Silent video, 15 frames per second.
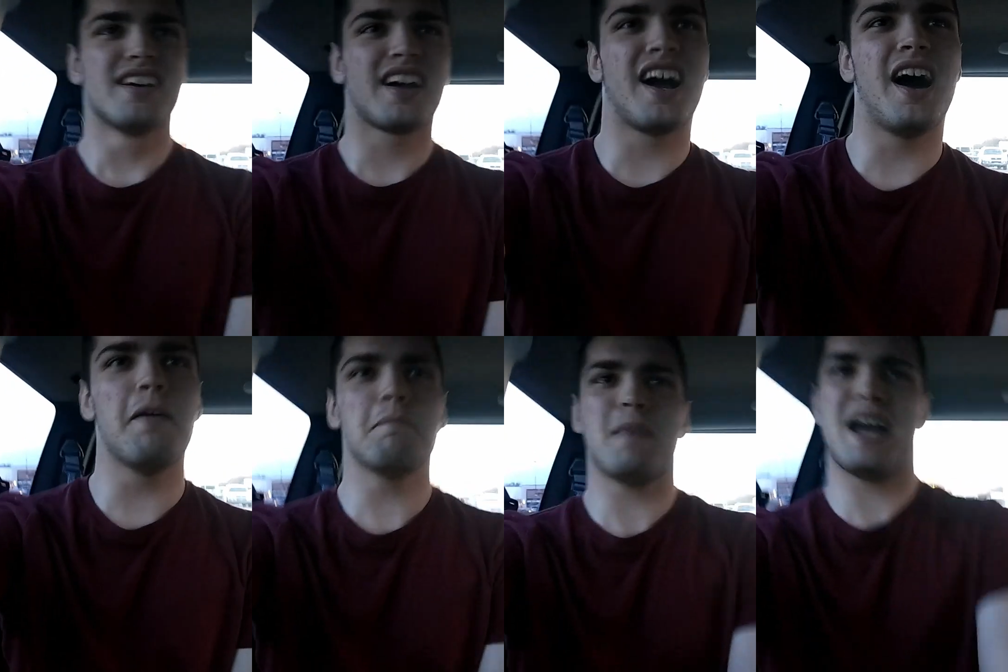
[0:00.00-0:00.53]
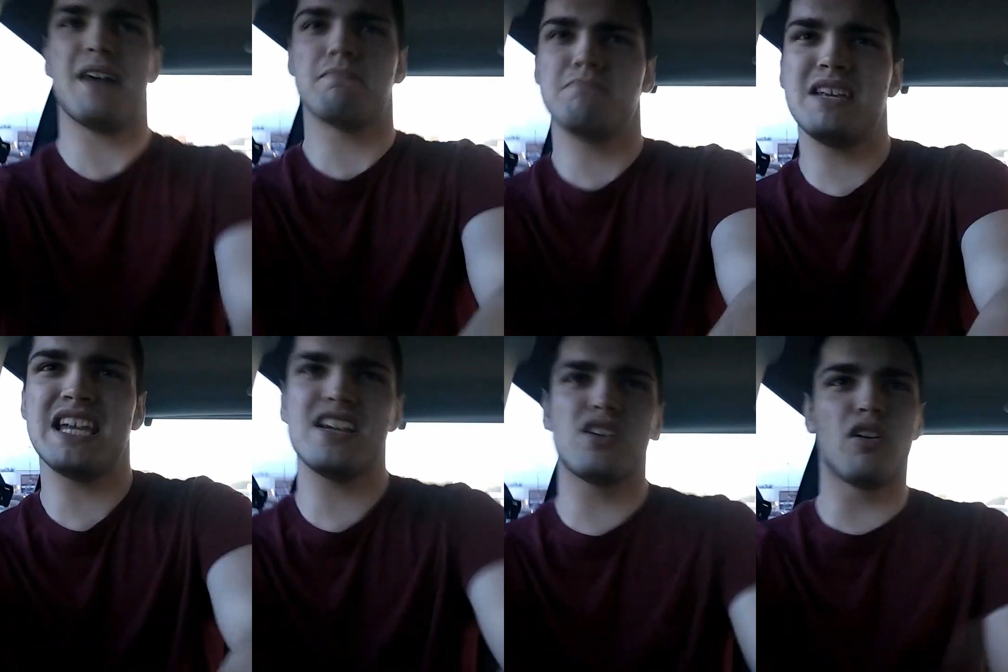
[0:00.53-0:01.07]
Come at
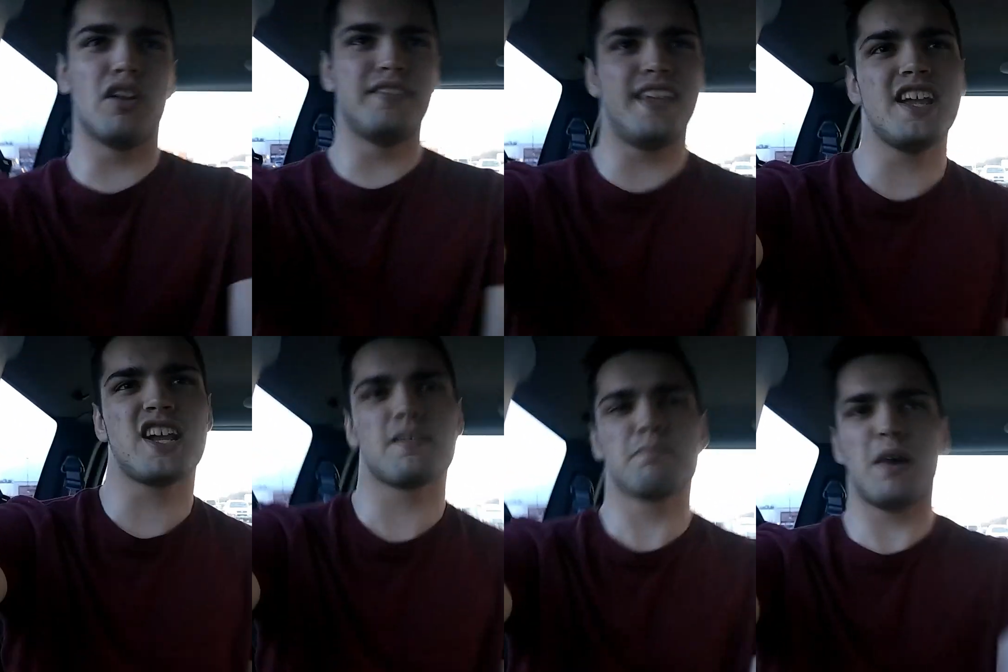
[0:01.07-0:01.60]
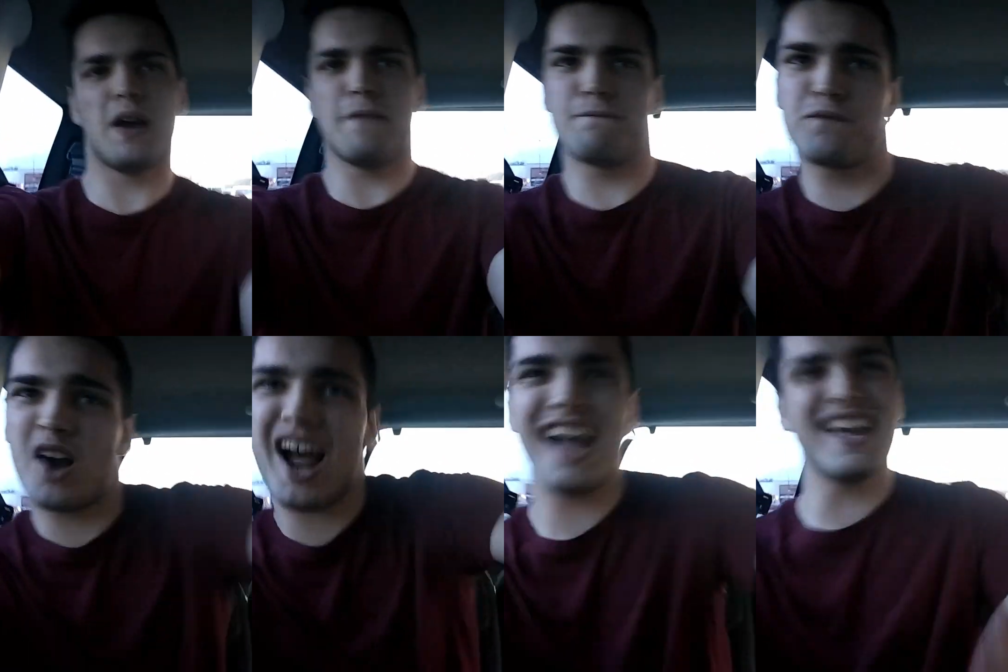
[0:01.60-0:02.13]
me, gonna take your butt and
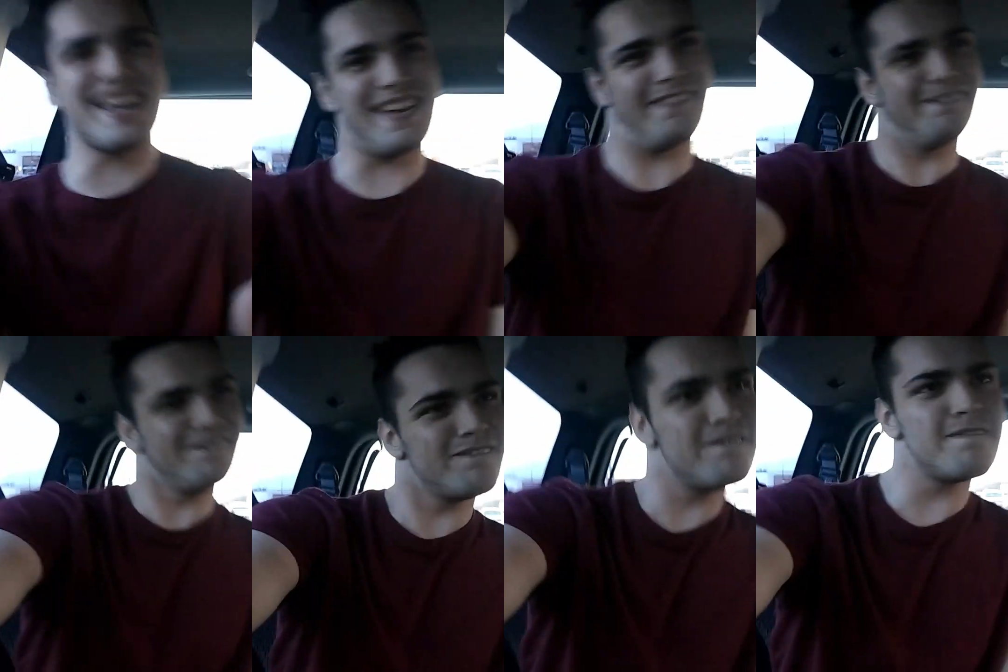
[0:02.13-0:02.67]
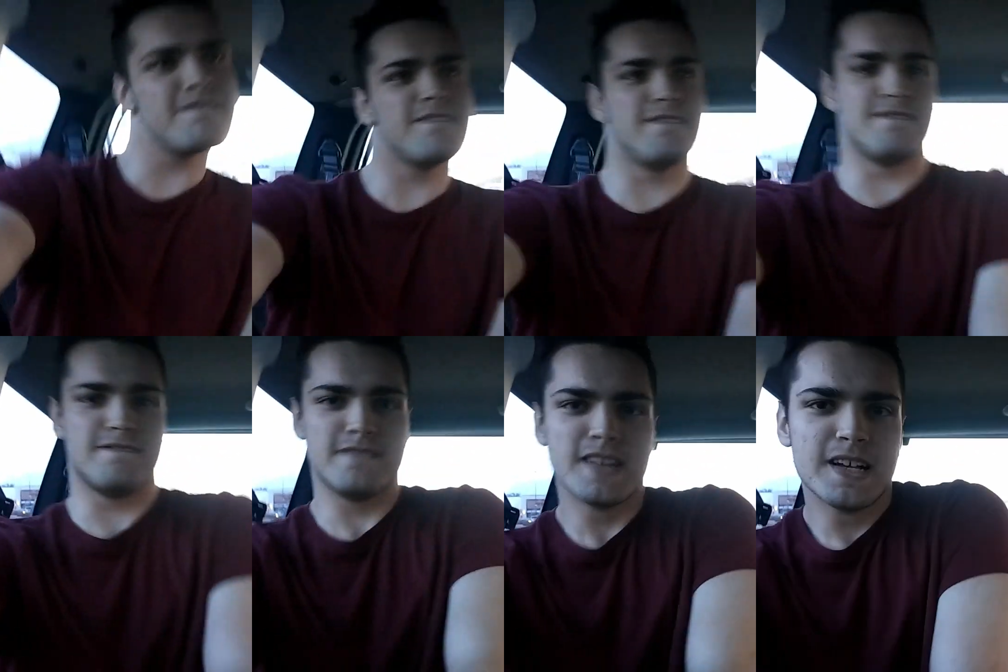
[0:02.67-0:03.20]
fry it.
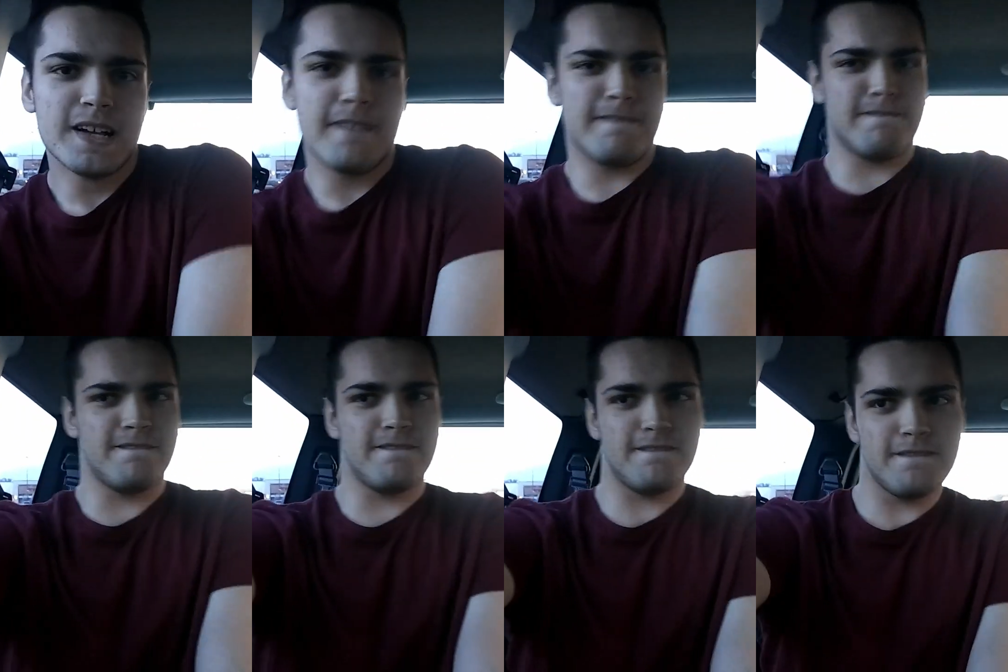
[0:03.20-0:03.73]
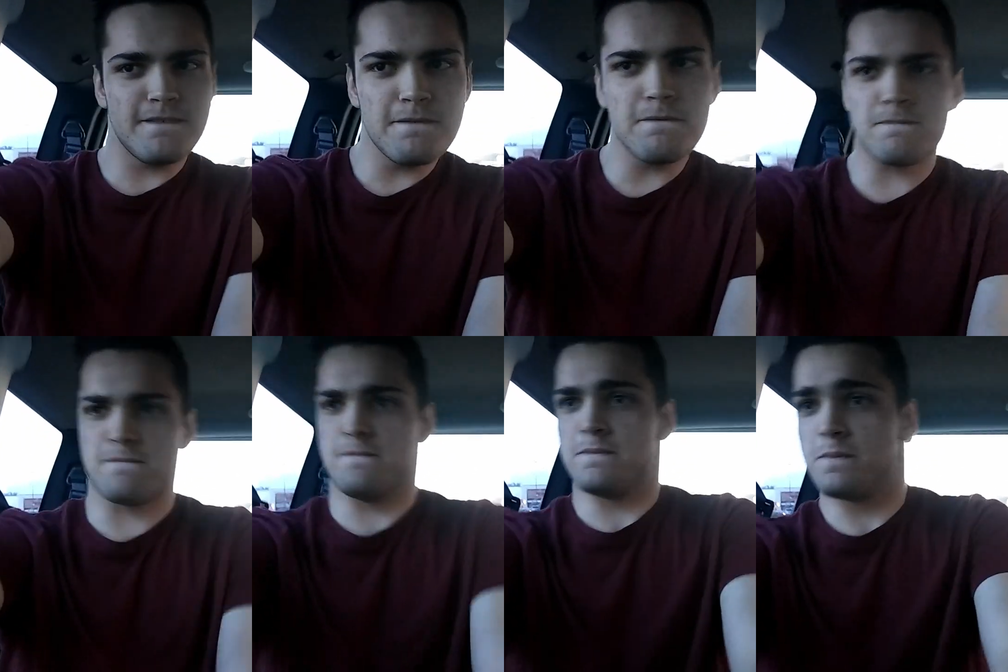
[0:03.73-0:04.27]
Mmm. Mmm
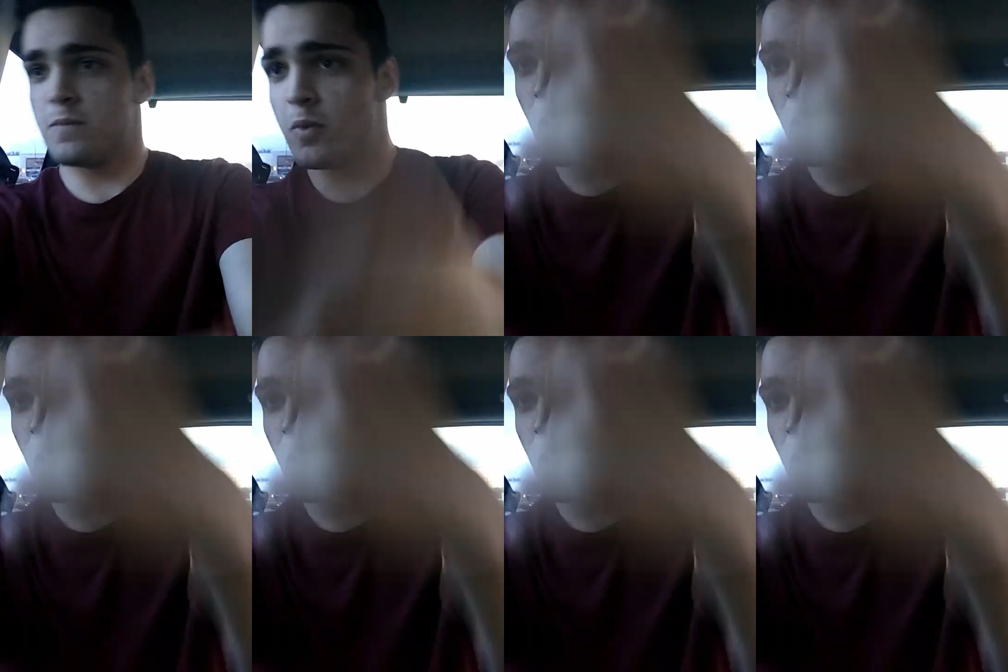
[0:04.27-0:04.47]
mmm.